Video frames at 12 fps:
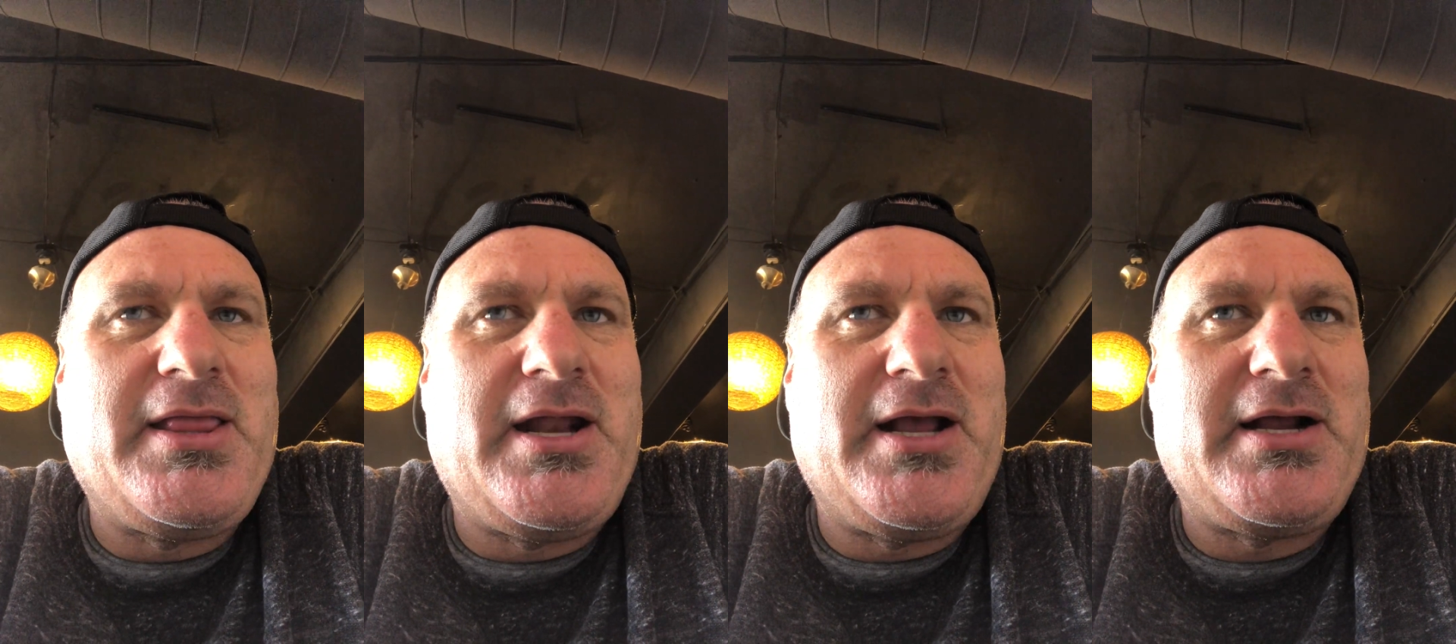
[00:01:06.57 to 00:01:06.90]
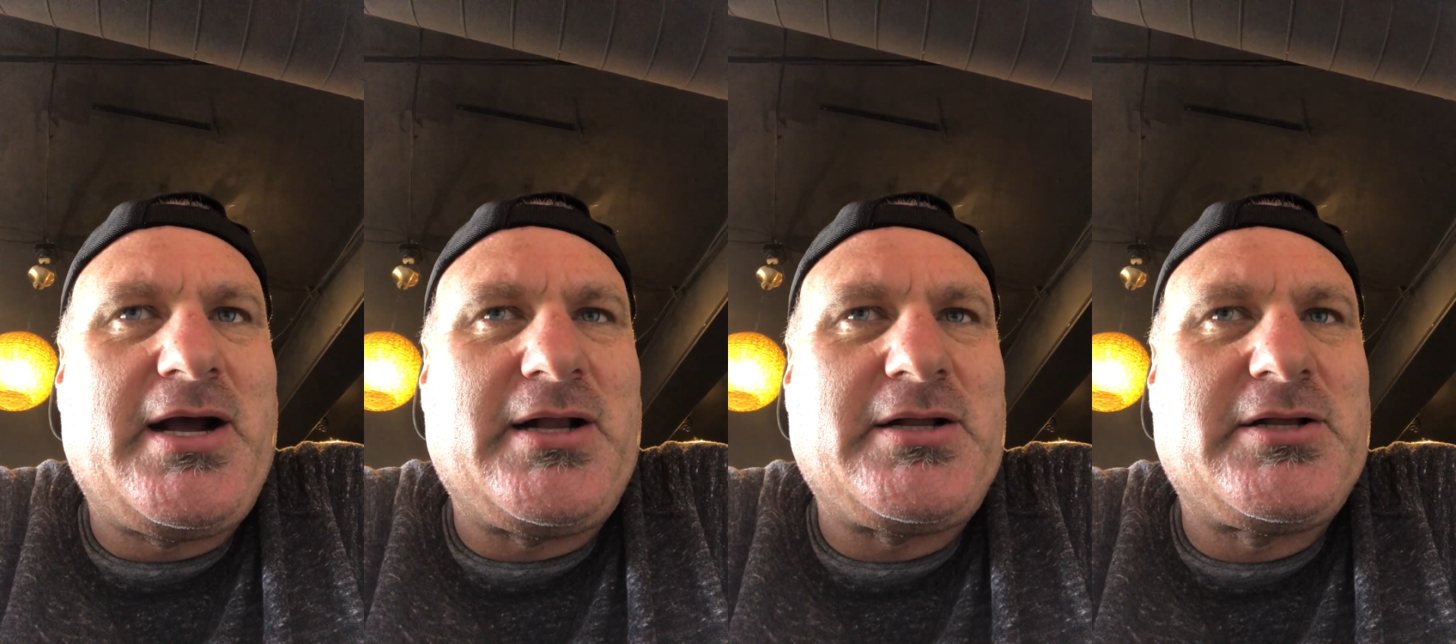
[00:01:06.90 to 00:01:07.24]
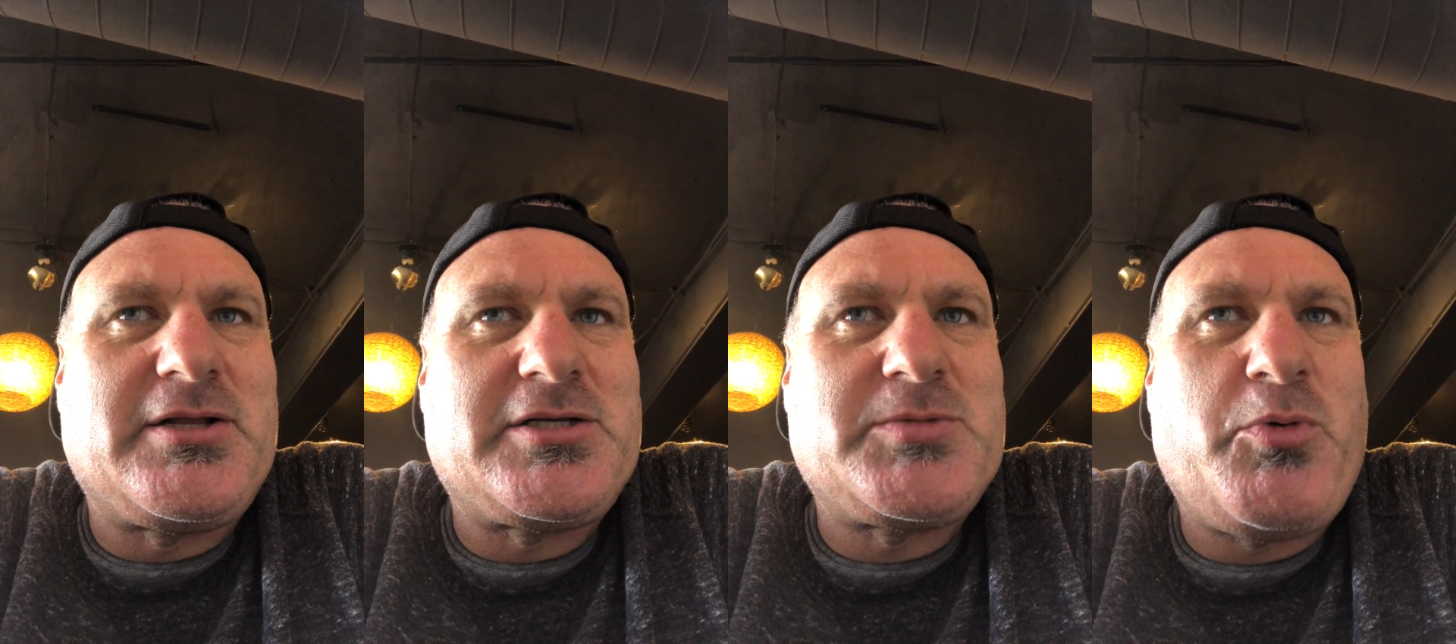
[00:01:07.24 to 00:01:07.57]
then I got to
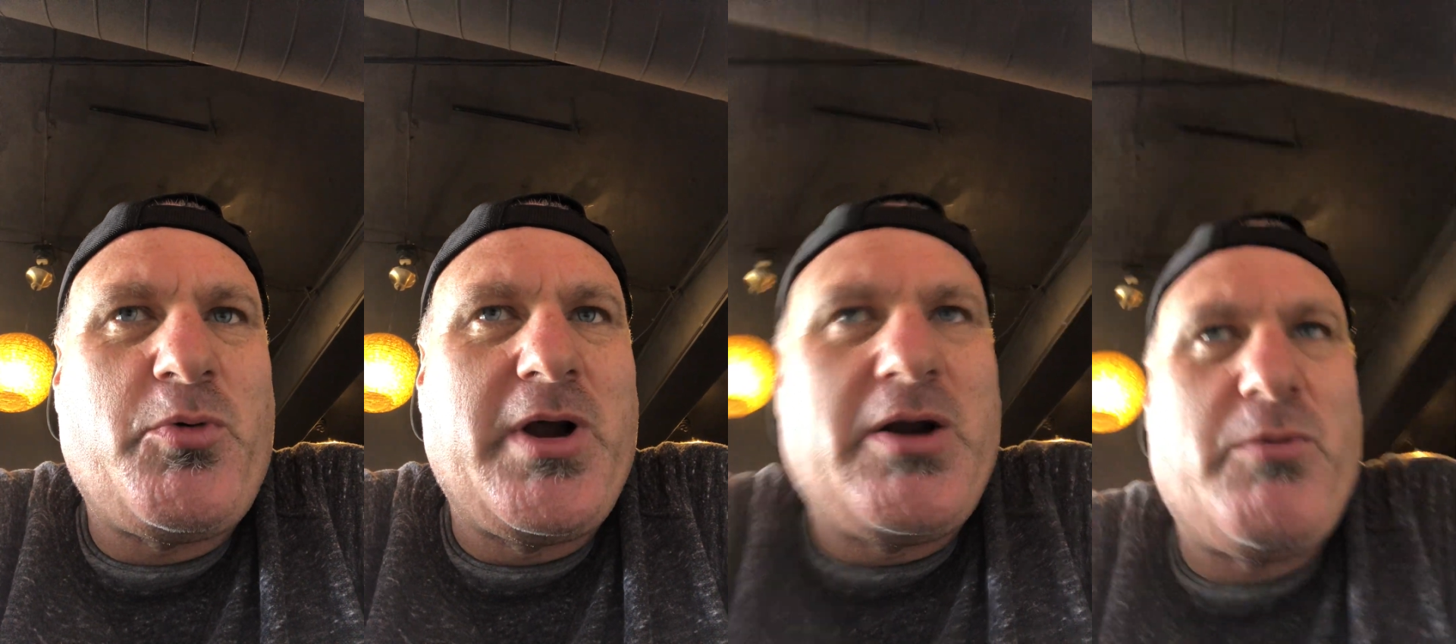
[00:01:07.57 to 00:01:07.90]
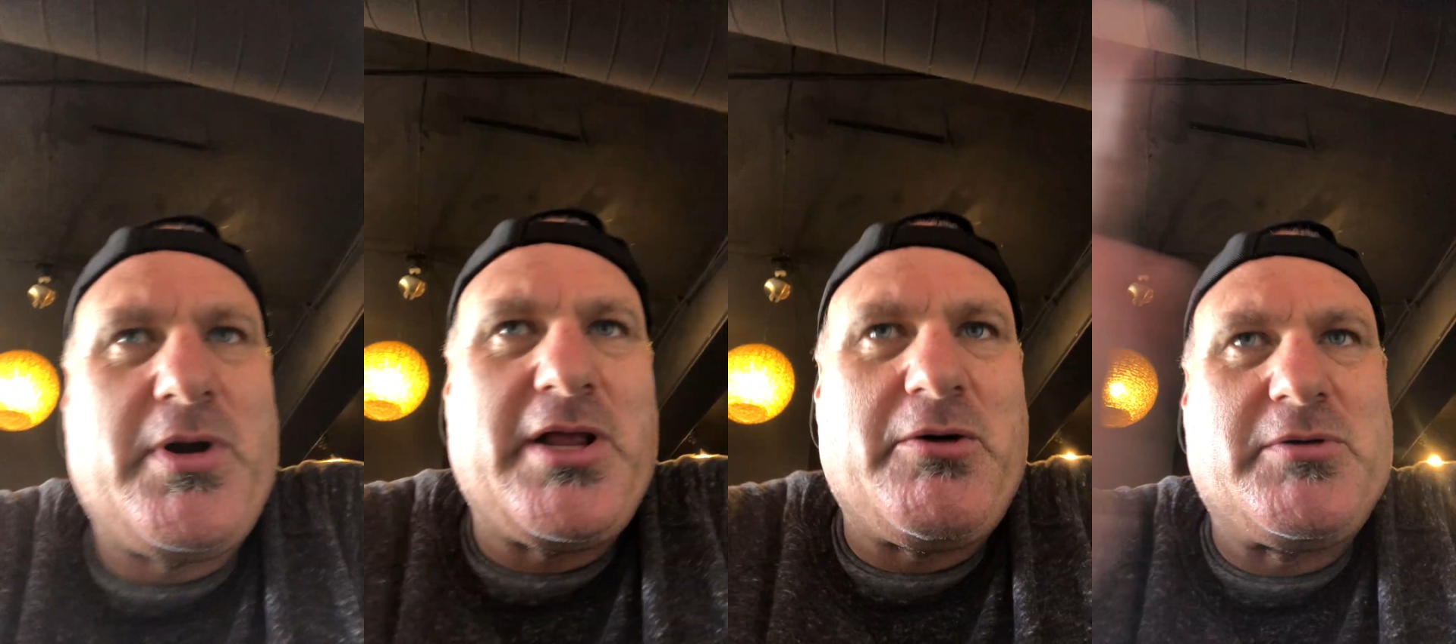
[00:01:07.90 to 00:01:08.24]
this point where there